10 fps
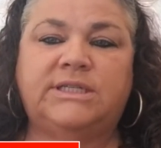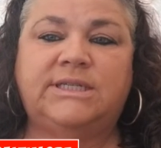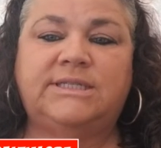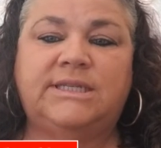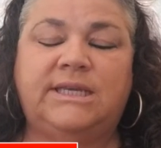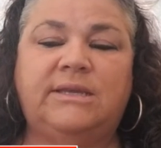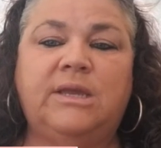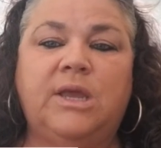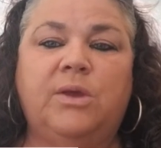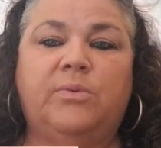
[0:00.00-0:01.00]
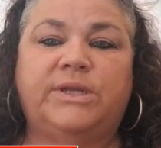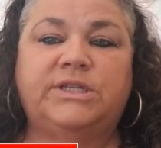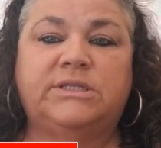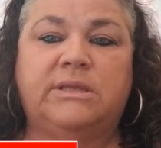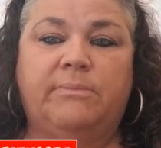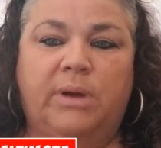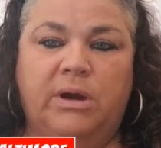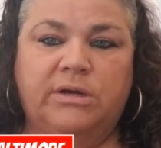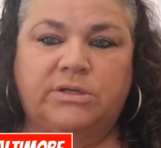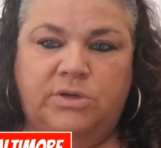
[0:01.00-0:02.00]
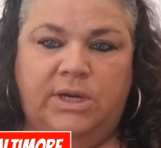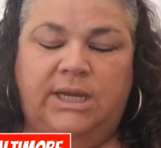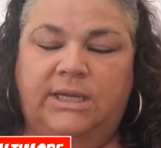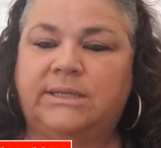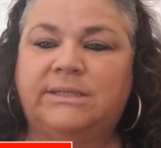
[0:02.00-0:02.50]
D.C., which is the MARC train.